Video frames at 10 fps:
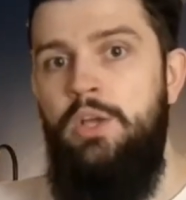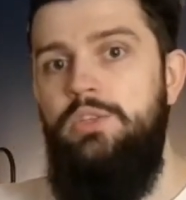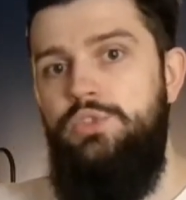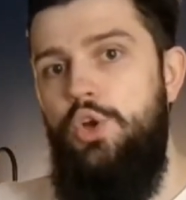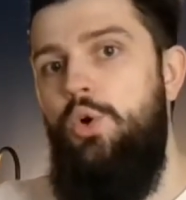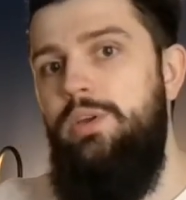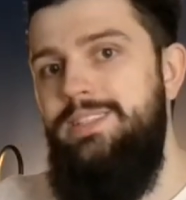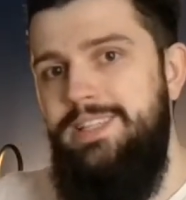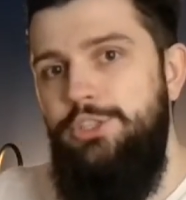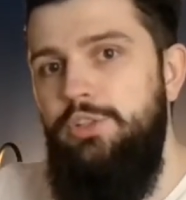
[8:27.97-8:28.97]
So
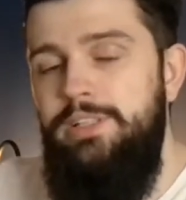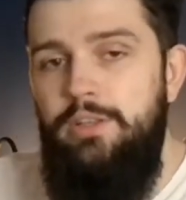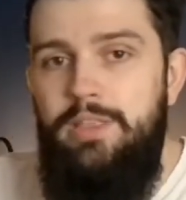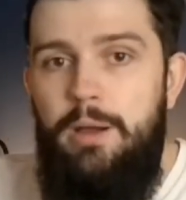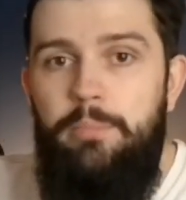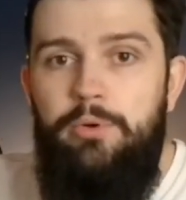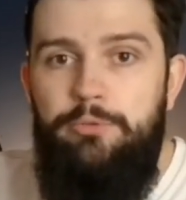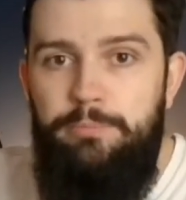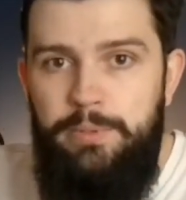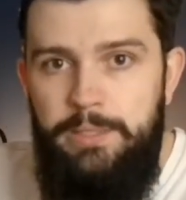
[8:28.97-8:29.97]
essentially the number
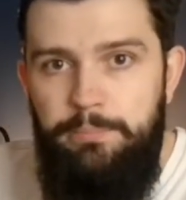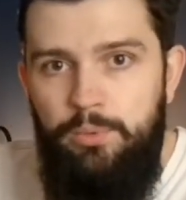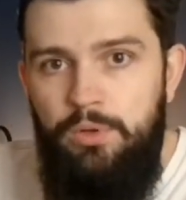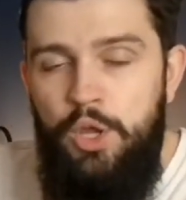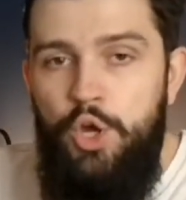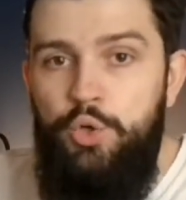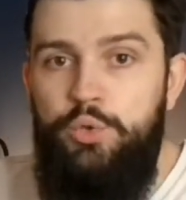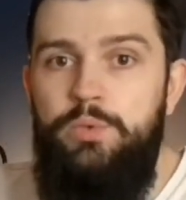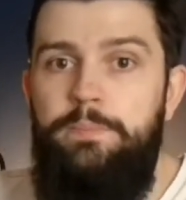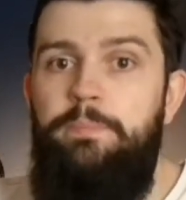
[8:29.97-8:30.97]
of people who
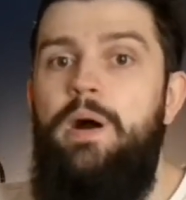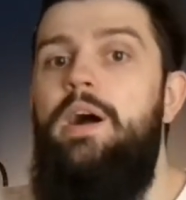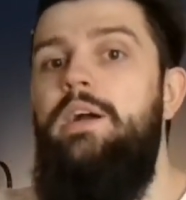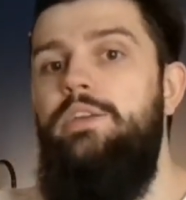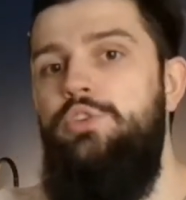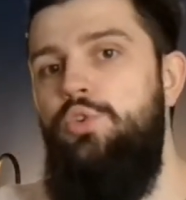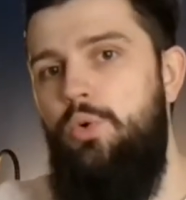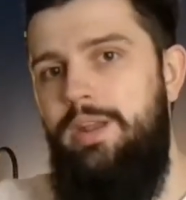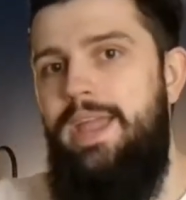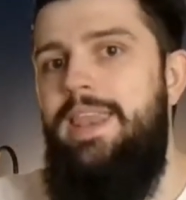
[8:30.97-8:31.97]
could buy
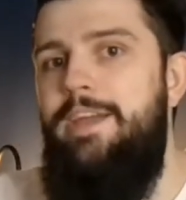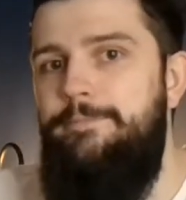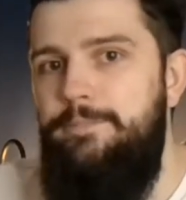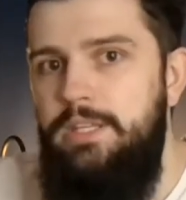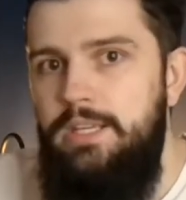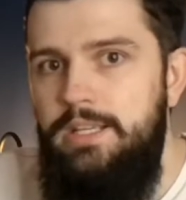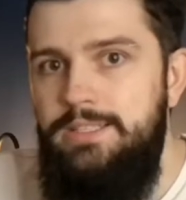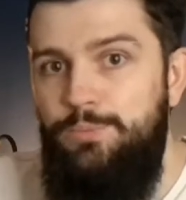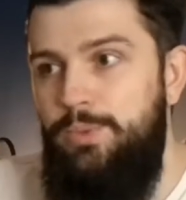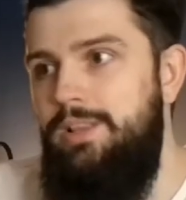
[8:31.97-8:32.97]
your
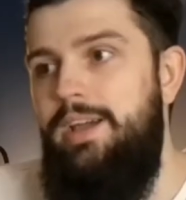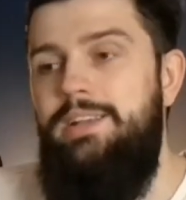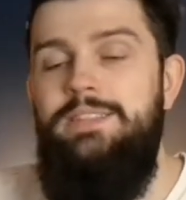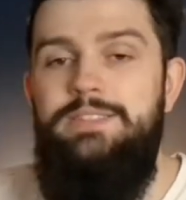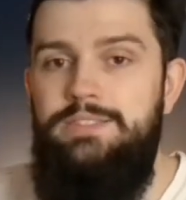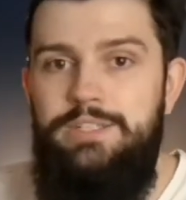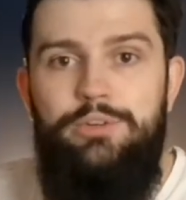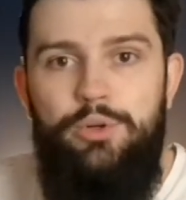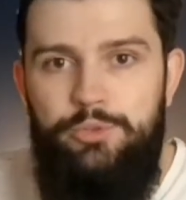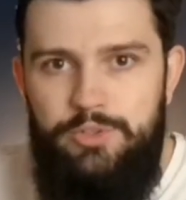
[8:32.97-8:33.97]
NFTs with like
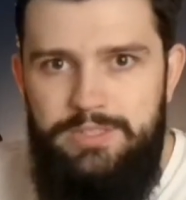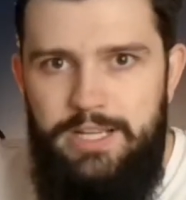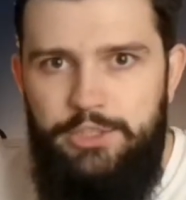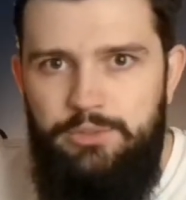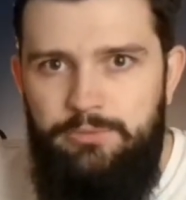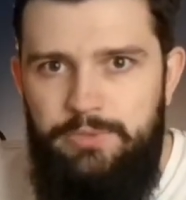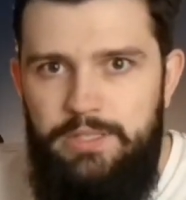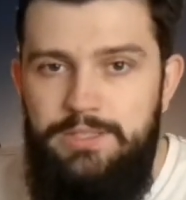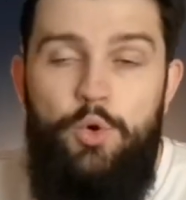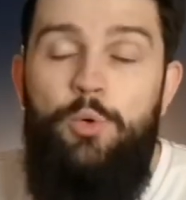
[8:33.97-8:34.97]
zero transaction
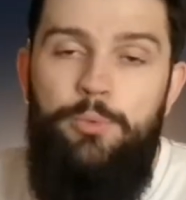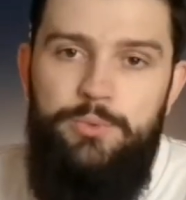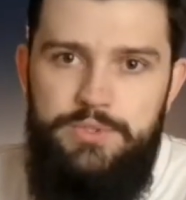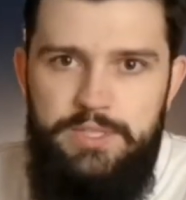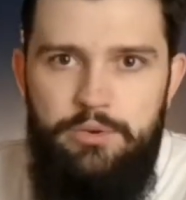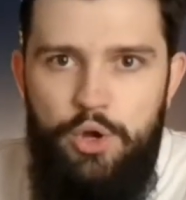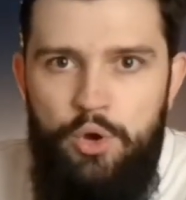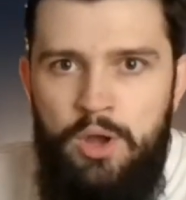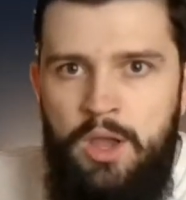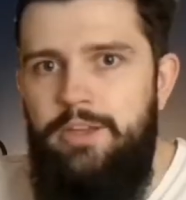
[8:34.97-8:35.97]
fees, almost
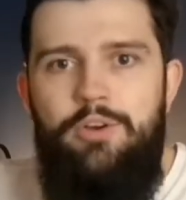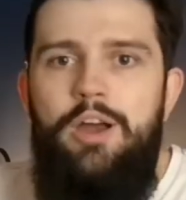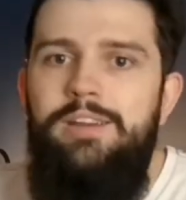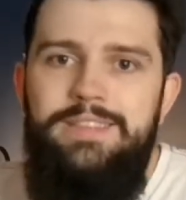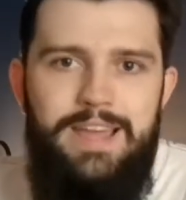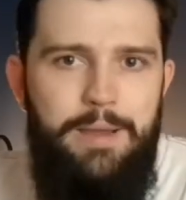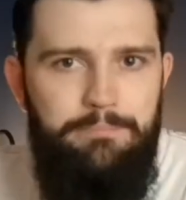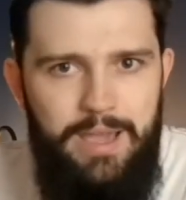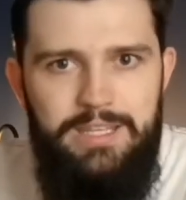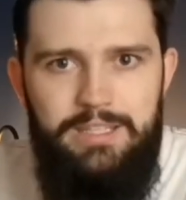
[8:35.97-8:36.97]
zero, there aren't that
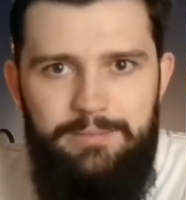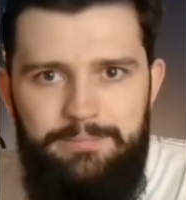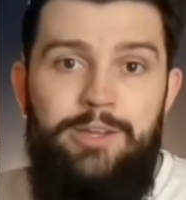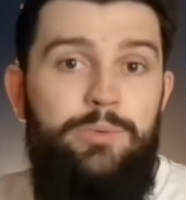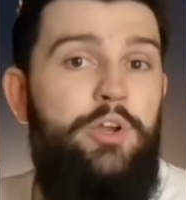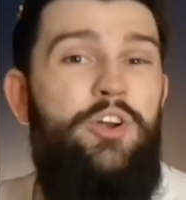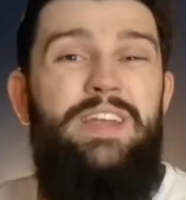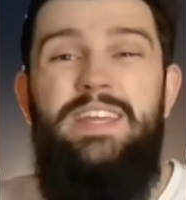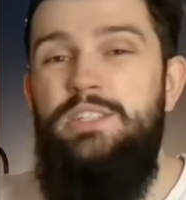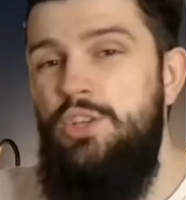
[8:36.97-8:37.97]
many. Now, there are
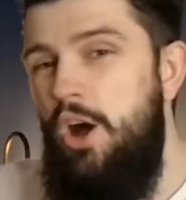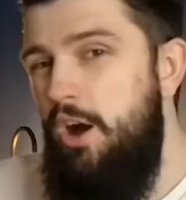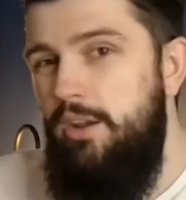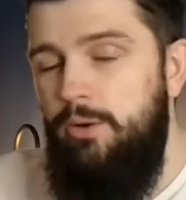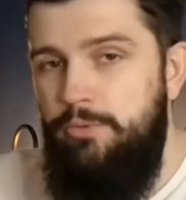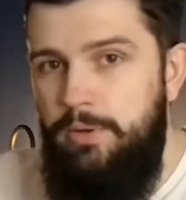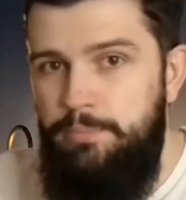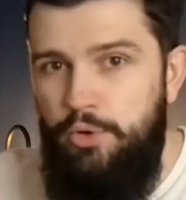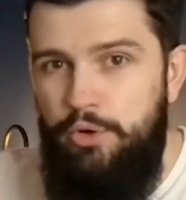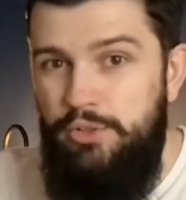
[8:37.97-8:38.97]
a ton of
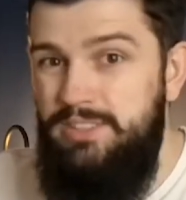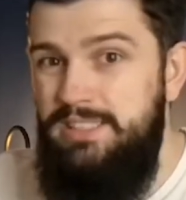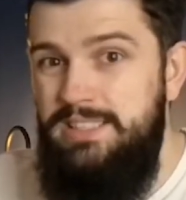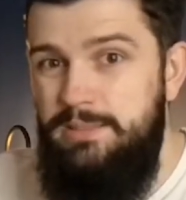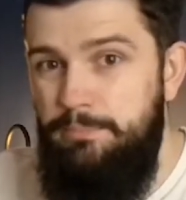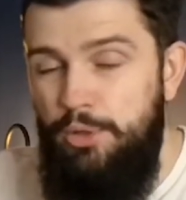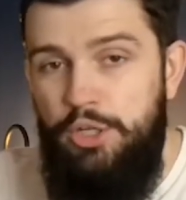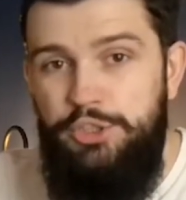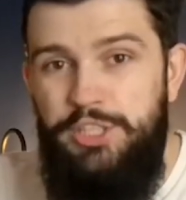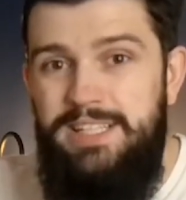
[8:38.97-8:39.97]
cryptocurrencies and
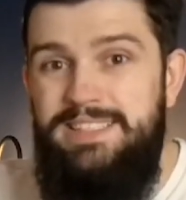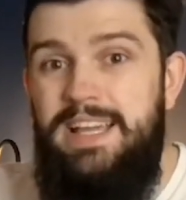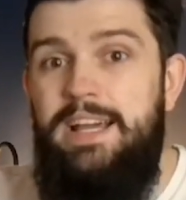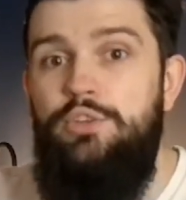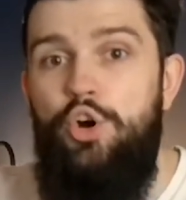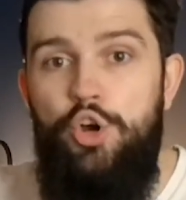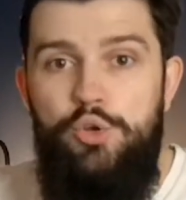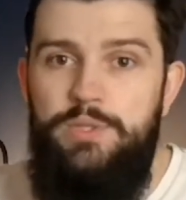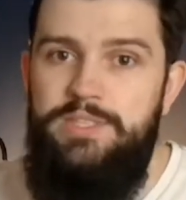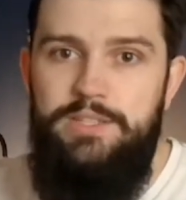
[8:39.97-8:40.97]
blockchains that
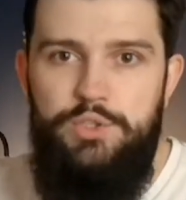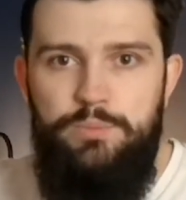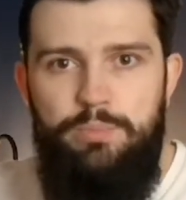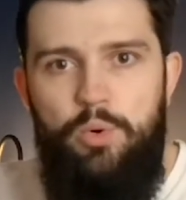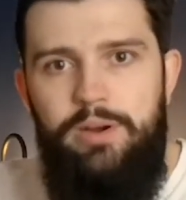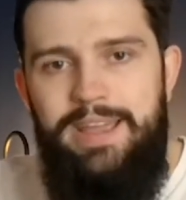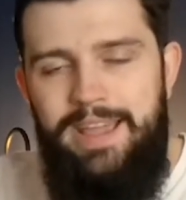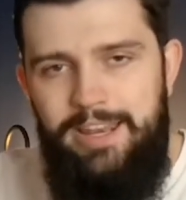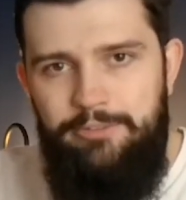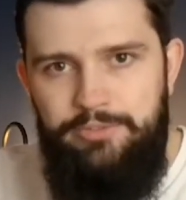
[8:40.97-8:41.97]
host and support
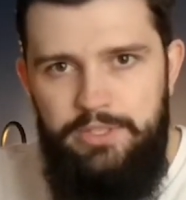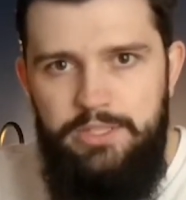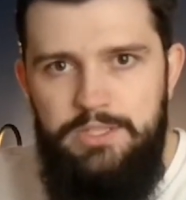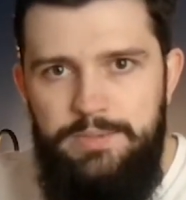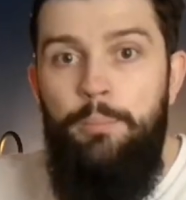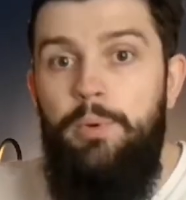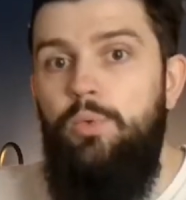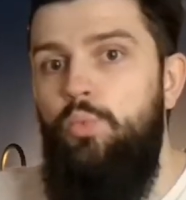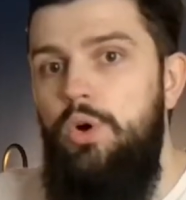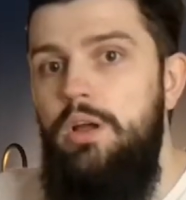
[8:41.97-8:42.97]
NFTs,
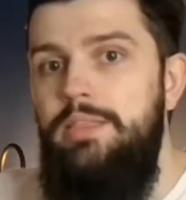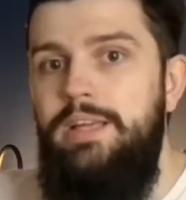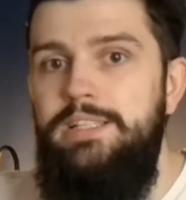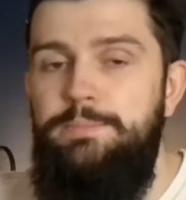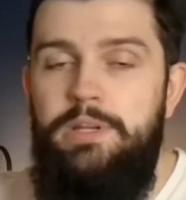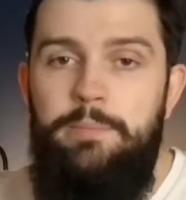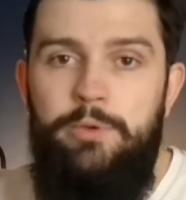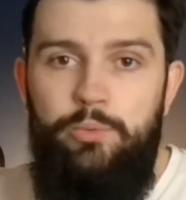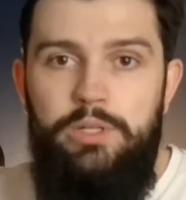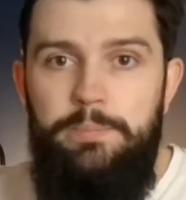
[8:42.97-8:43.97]
but one that is
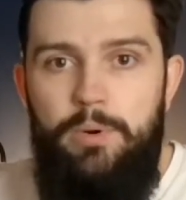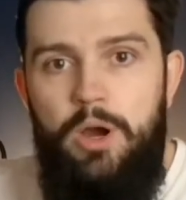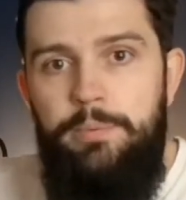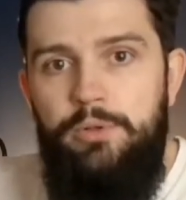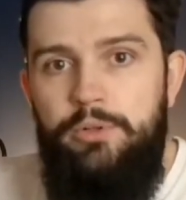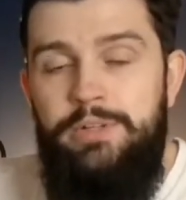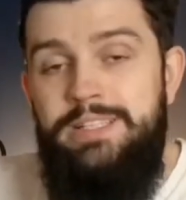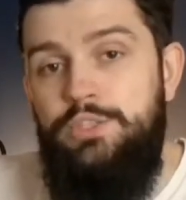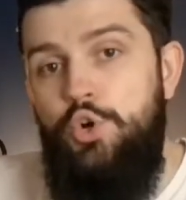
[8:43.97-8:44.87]
becoming really popular is